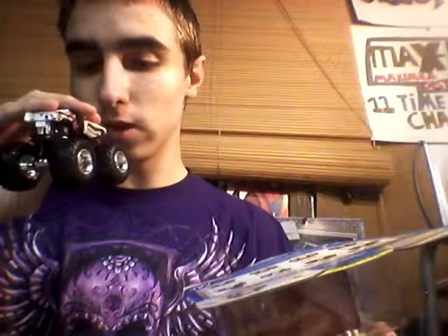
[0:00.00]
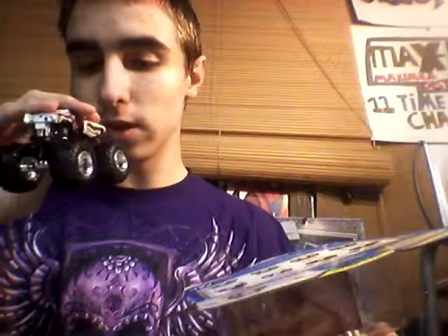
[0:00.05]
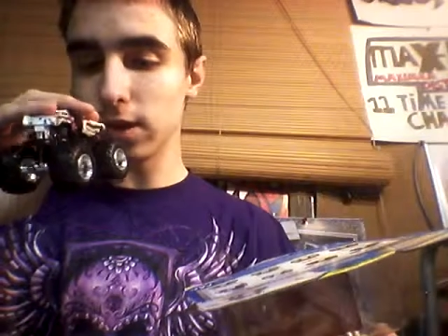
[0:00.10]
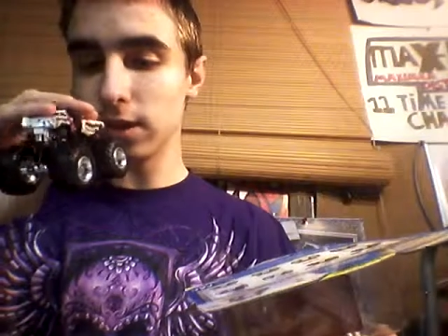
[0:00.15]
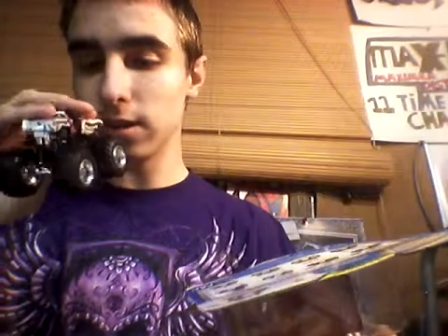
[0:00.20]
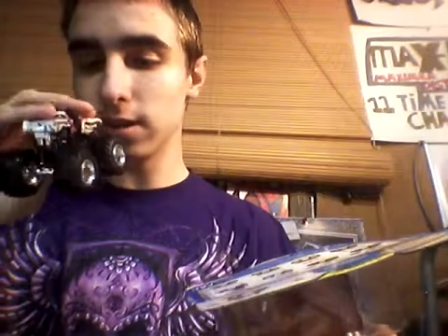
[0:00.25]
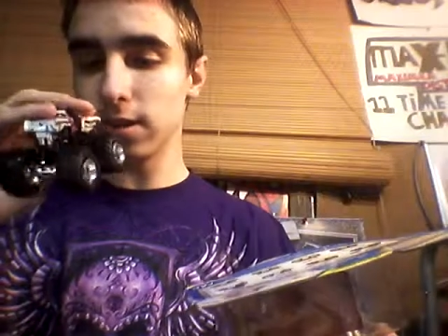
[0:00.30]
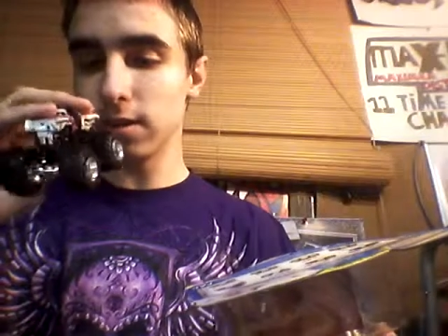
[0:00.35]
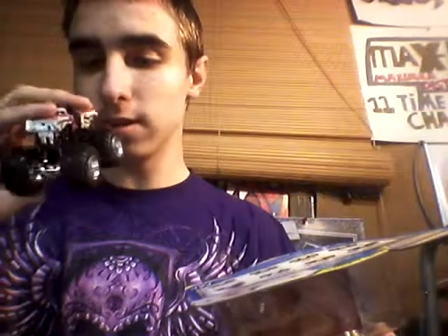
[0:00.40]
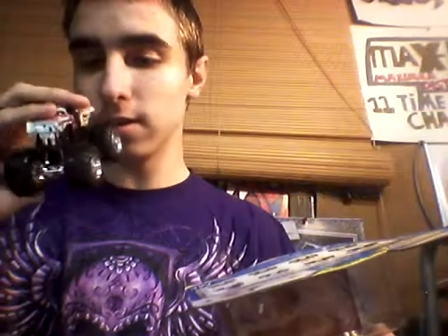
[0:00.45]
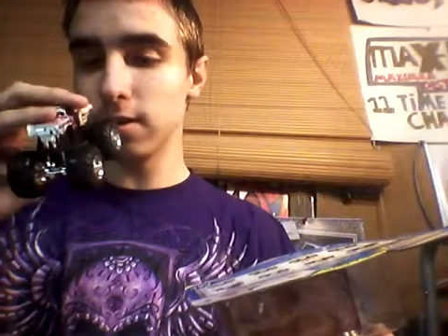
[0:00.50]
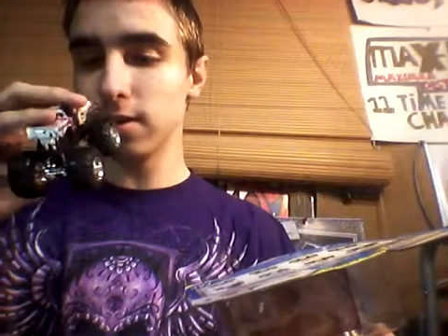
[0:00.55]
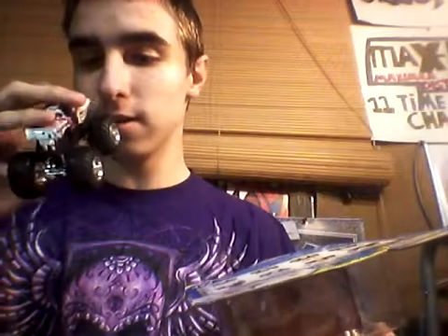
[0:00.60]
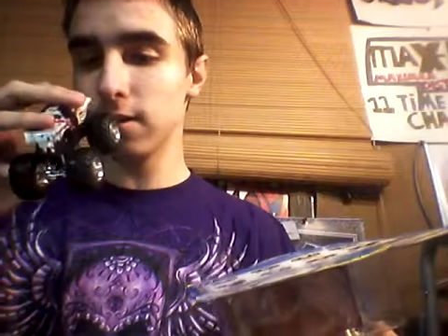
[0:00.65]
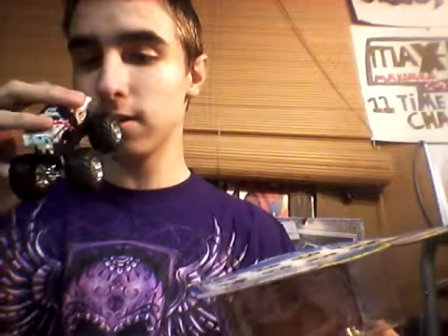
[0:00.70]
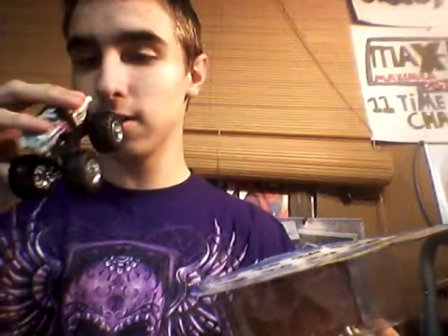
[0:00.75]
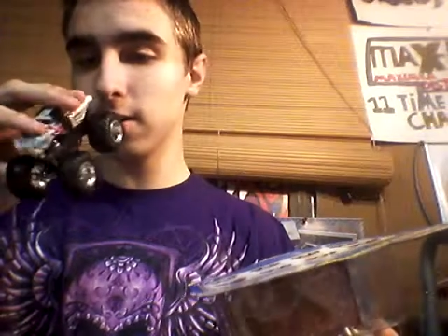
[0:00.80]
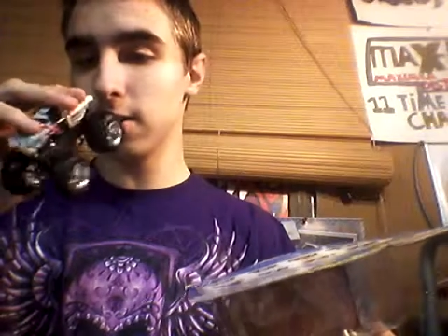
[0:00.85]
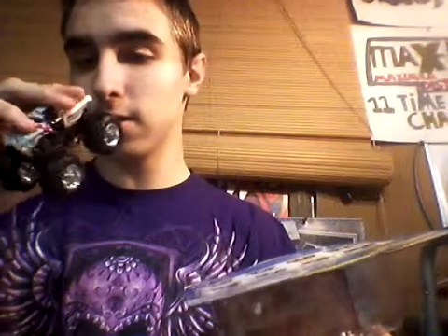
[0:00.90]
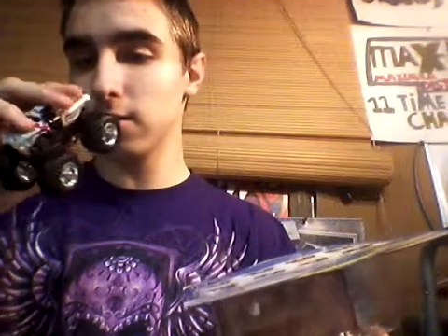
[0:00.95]
I
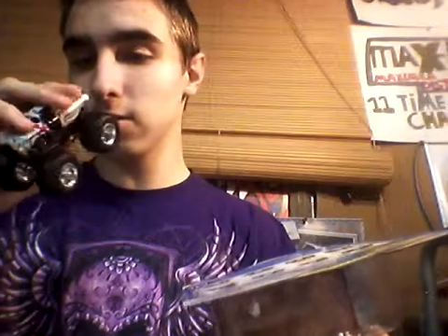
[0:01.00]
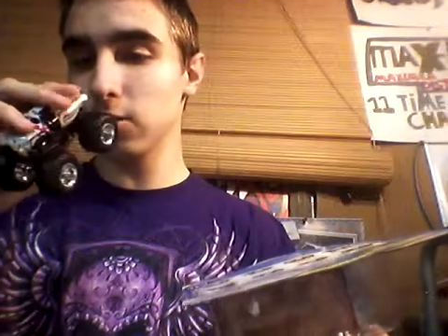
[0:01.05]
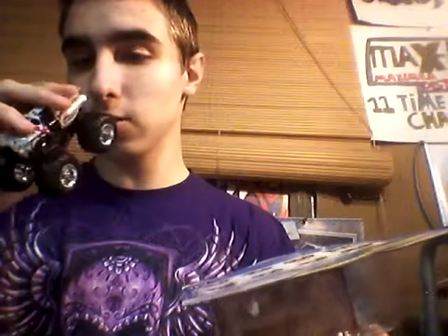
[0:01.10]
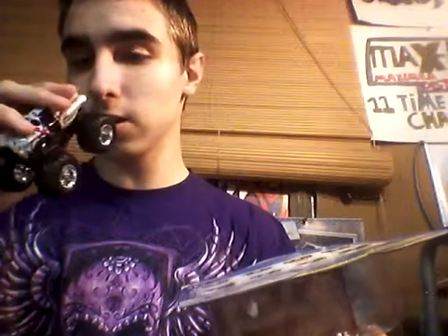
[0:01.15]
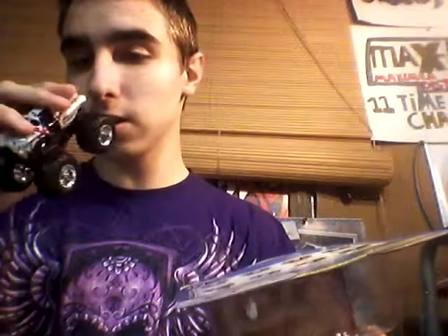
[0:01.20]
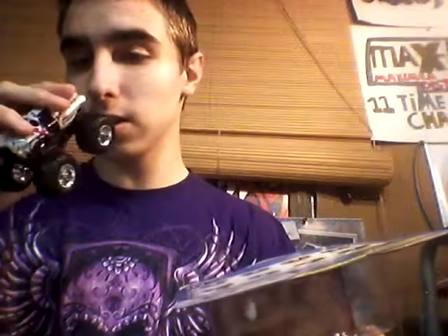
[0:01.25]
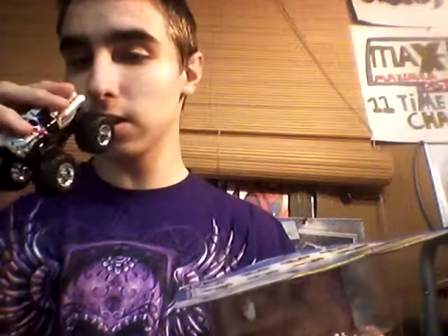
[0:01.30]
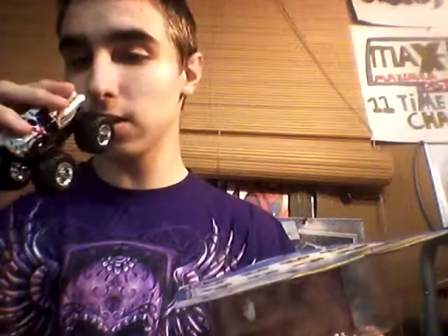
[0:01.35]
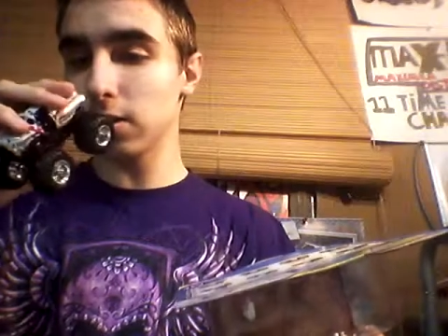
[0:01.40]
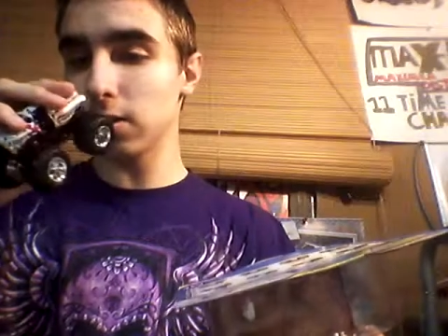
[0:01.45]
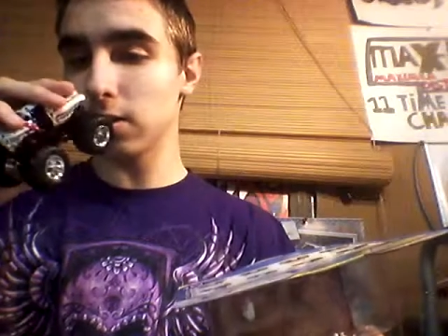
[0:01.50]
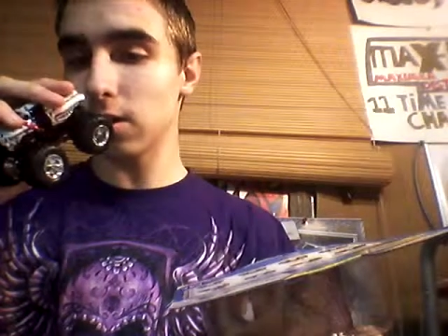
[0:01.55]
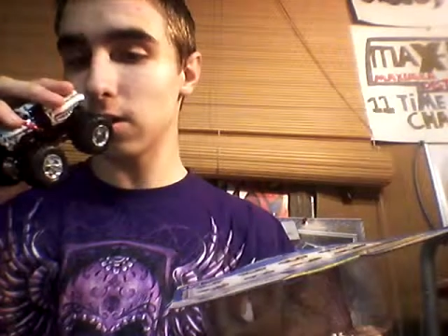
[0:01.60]
love it.